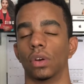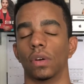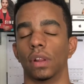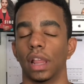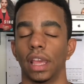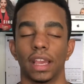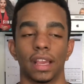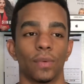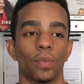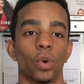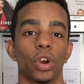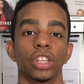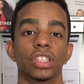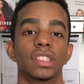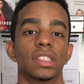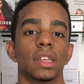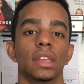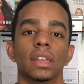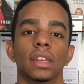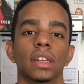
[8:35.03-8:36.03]
like
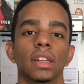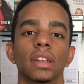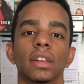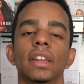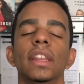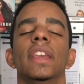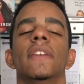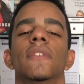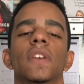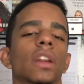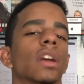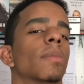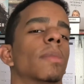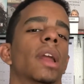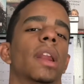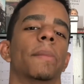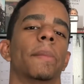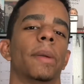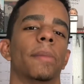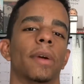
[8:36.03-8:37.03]
words didn't even come
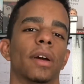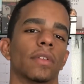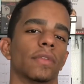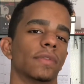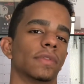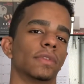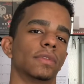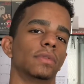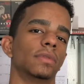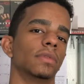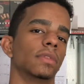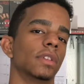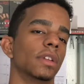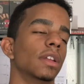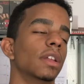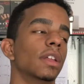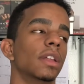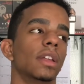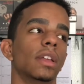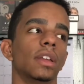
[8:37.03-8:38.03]
out of my mouth.
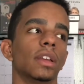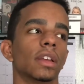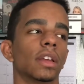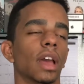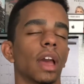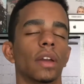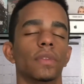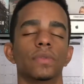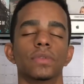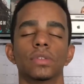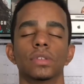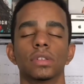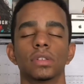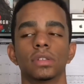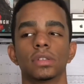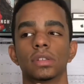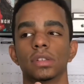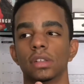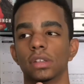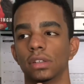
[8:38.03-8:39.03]
I was
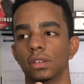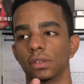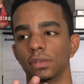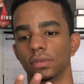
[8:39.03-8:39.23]
just like,